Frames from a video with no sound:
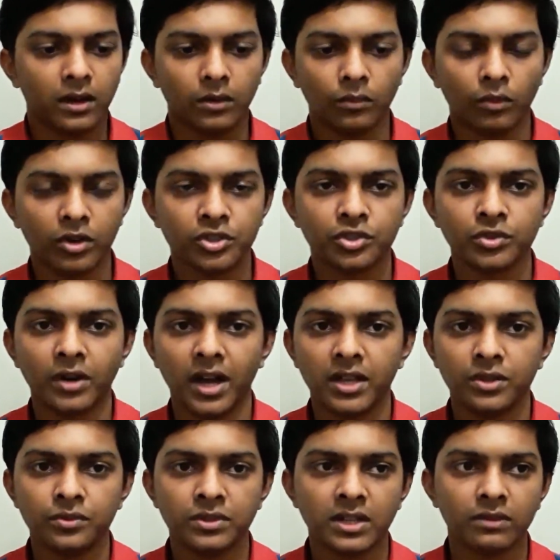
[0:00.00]
what should i
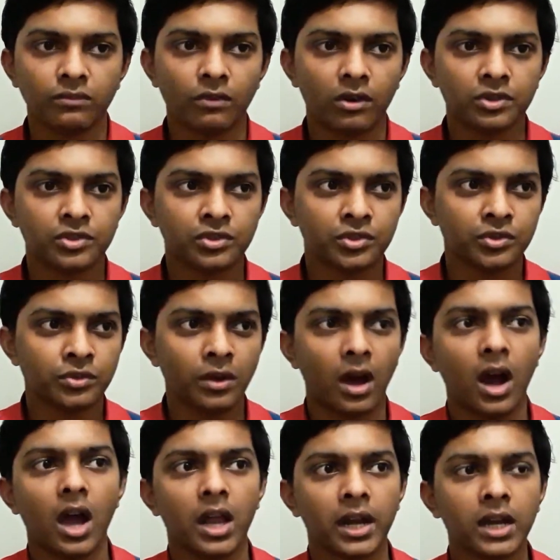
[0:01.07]
use and what should
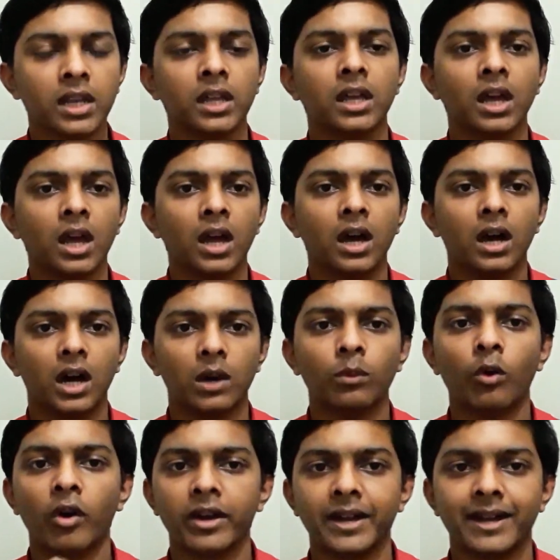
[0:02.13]
i really
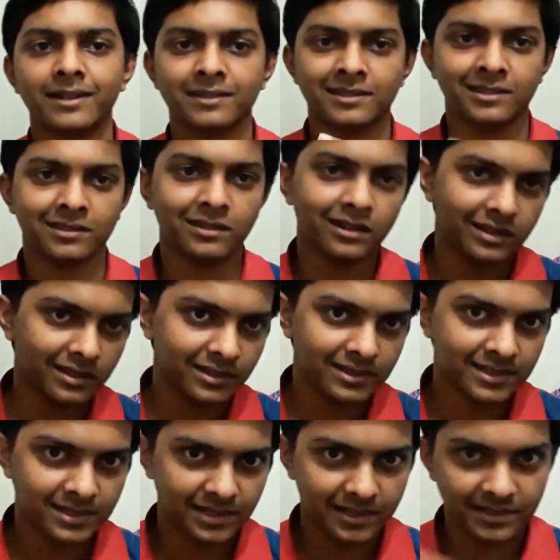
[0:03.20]
avoid at certain
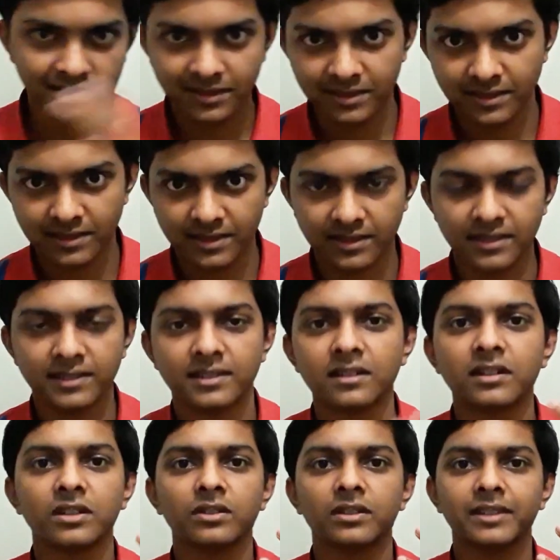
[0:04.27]
instances in
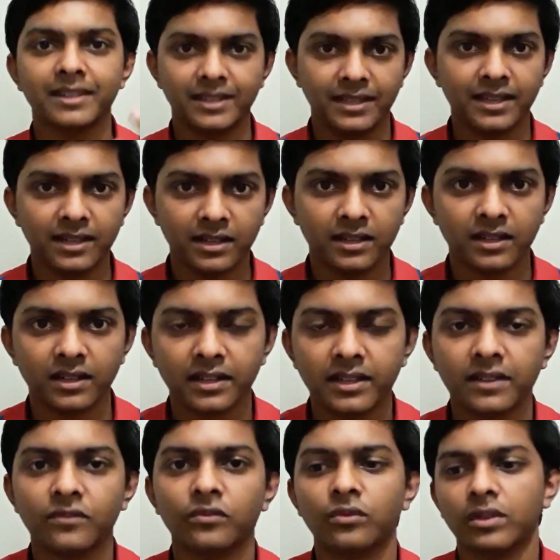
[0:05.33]
certain
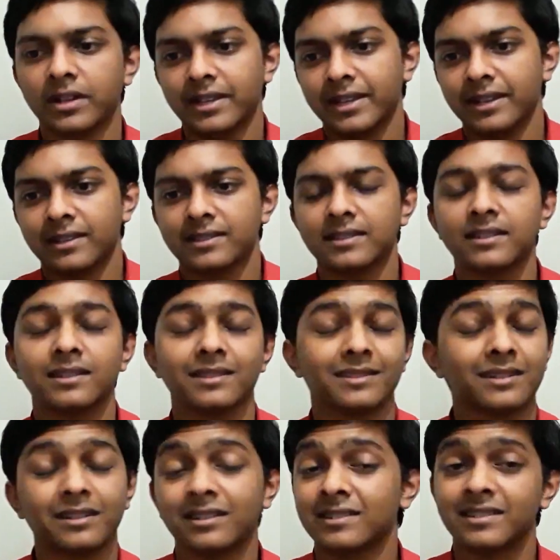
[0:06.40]
uh, in a
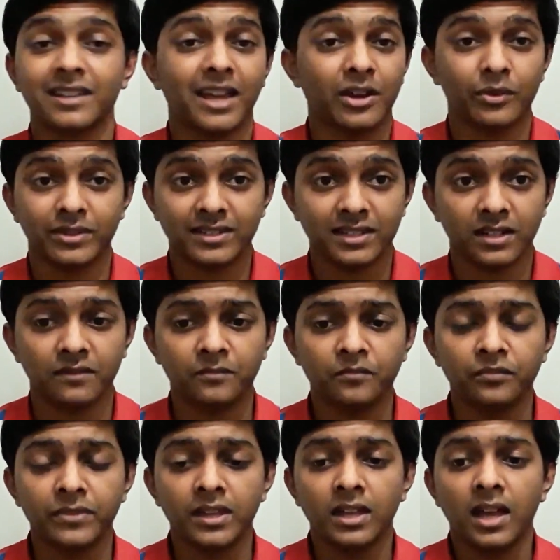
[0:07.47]
certain scenario itself
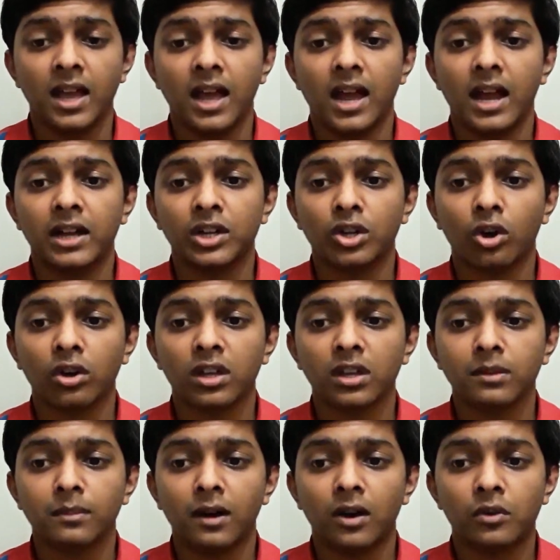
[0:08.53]
and
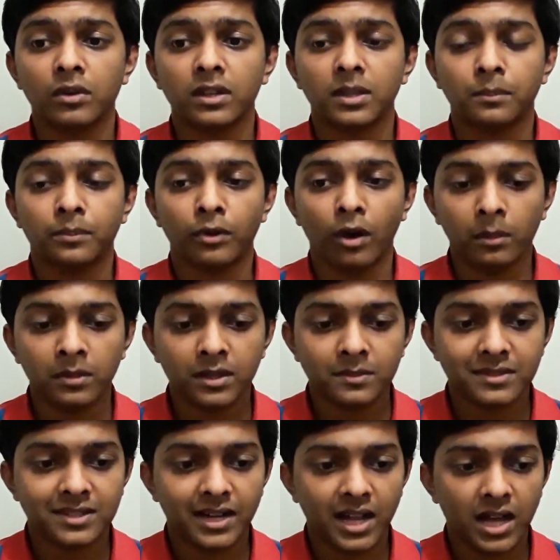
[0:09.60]
talking about the
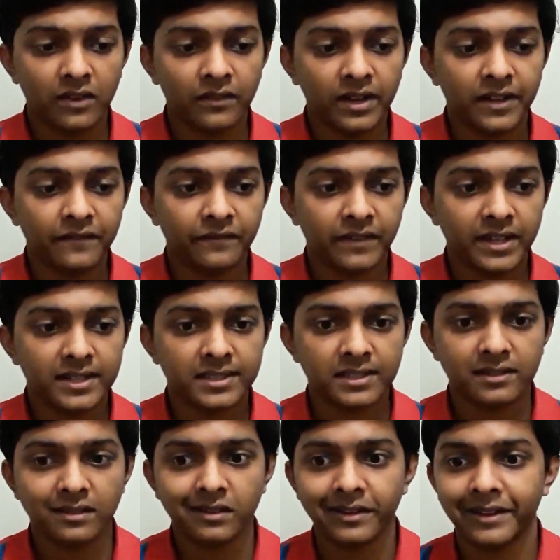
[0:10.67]
problems that i have really
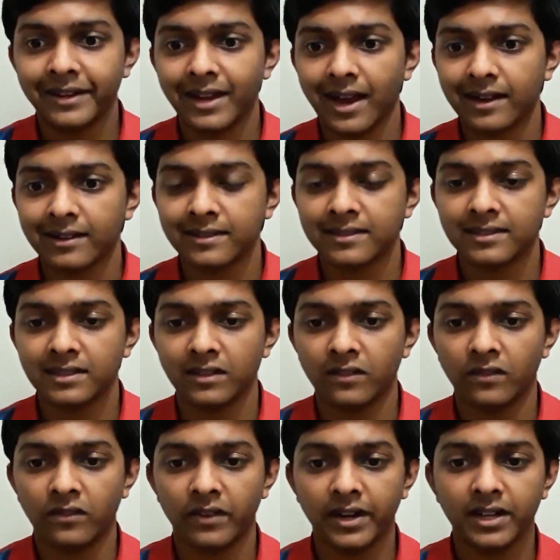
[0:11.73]
faced in react itself
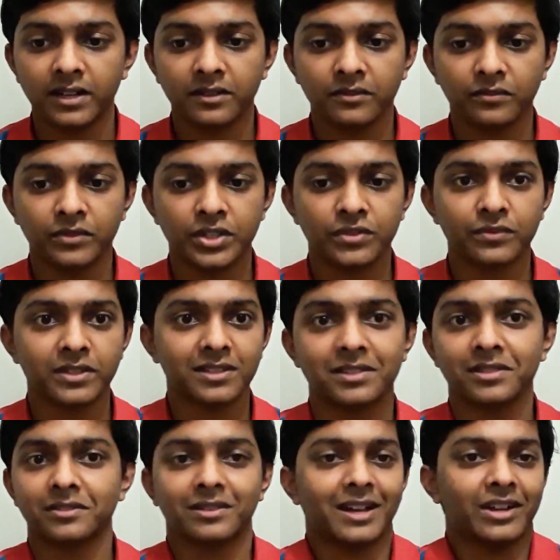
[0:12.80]
right which
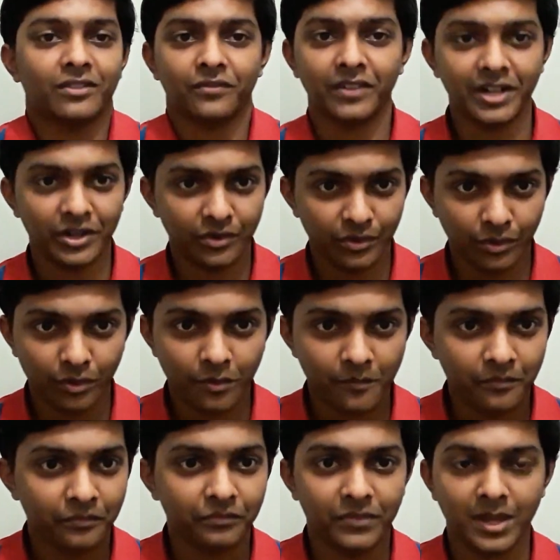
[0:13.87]
the kind of intro
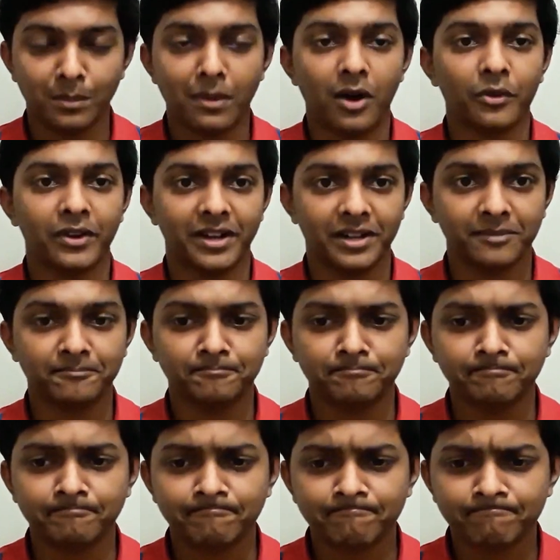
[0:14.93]
about it
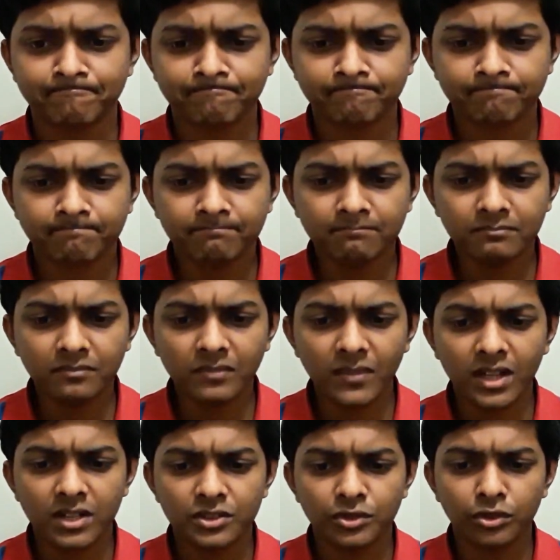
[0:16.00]

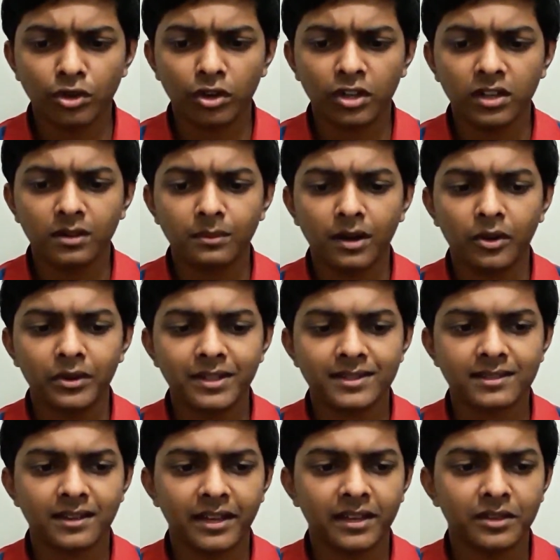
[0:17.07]
so talking about
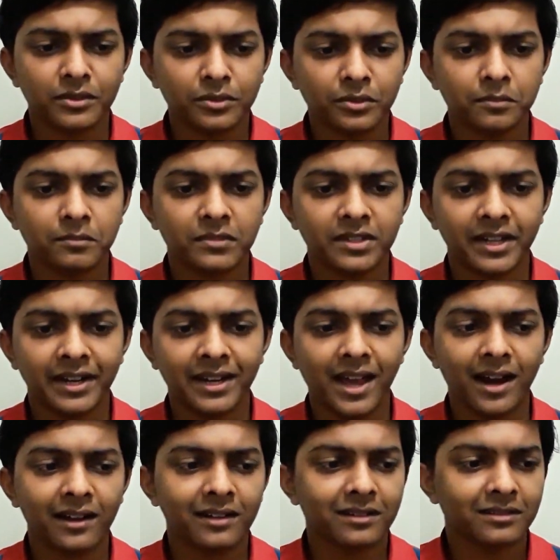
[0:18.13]
it's like you know the
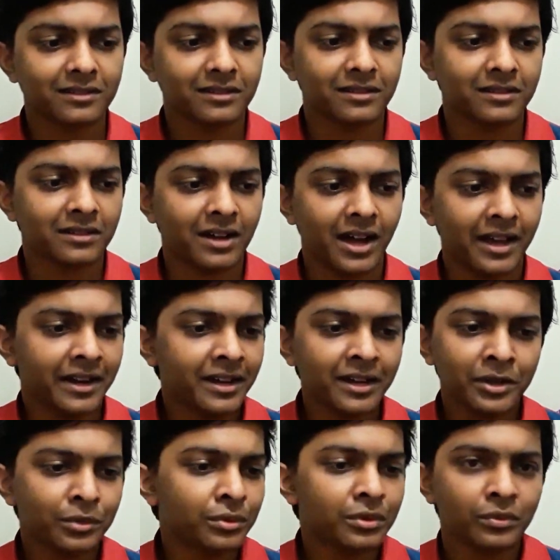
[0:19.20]
react i
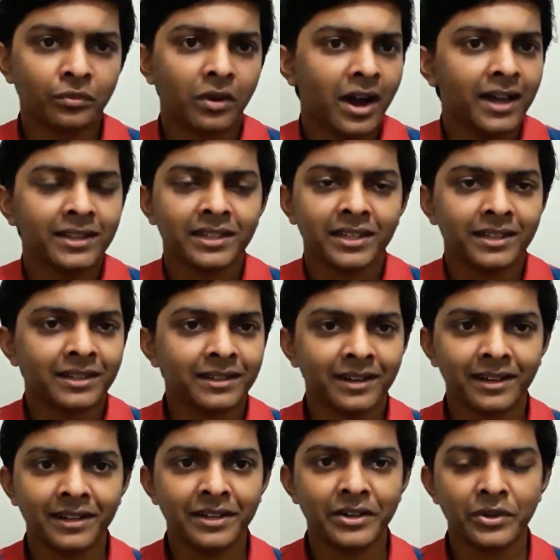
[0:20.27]
really don't know why they
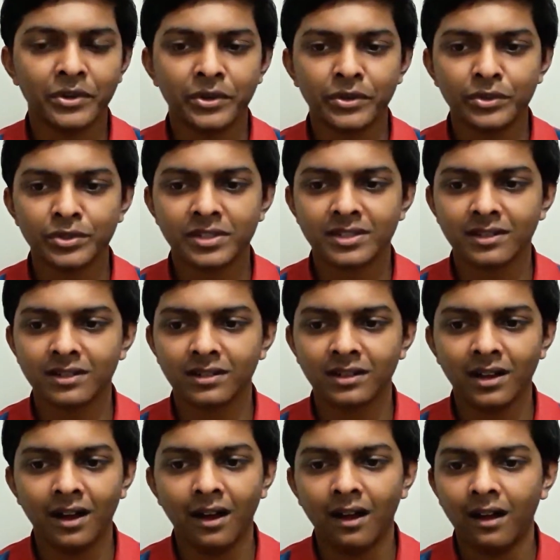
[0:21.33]
really introduced
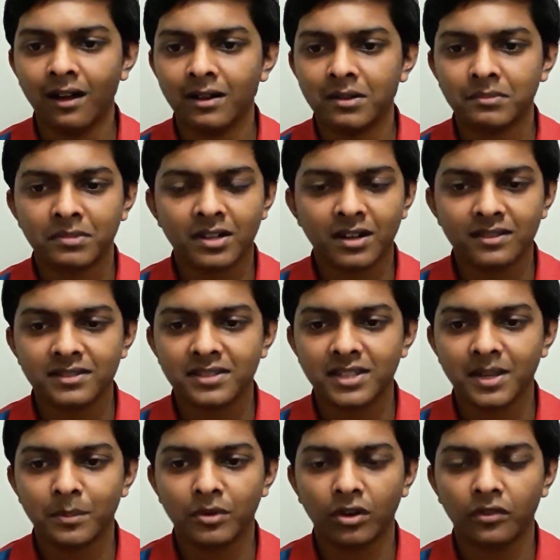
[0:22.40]
the
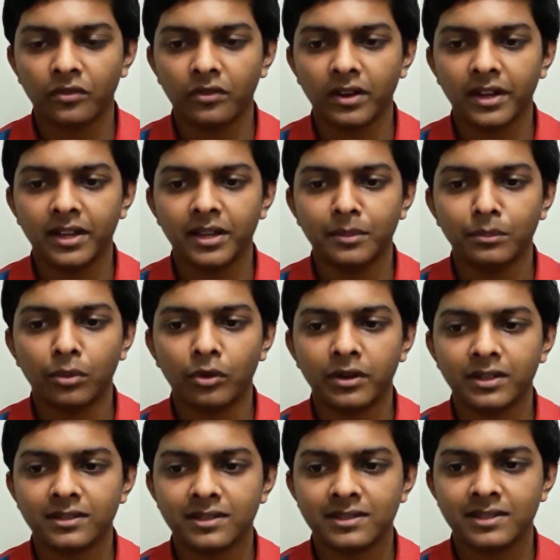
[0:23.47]
concept of really
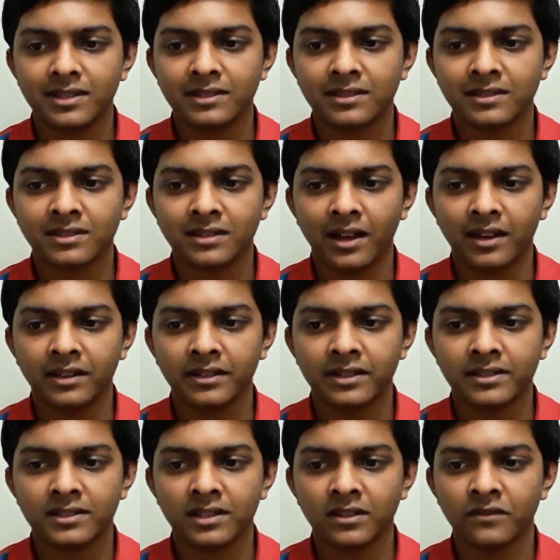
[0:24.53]
importing the CSS styling
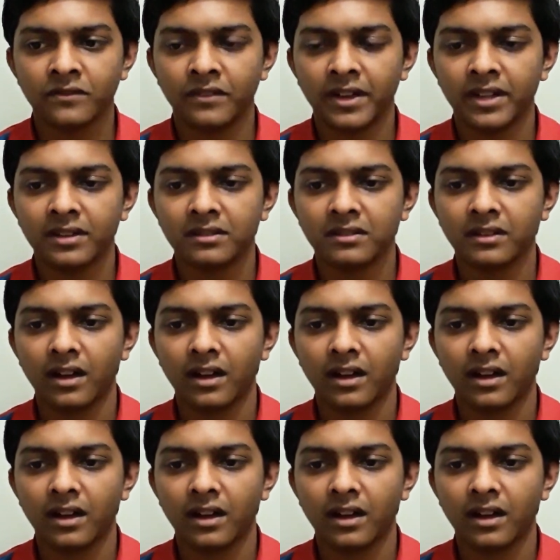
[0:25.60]
itself when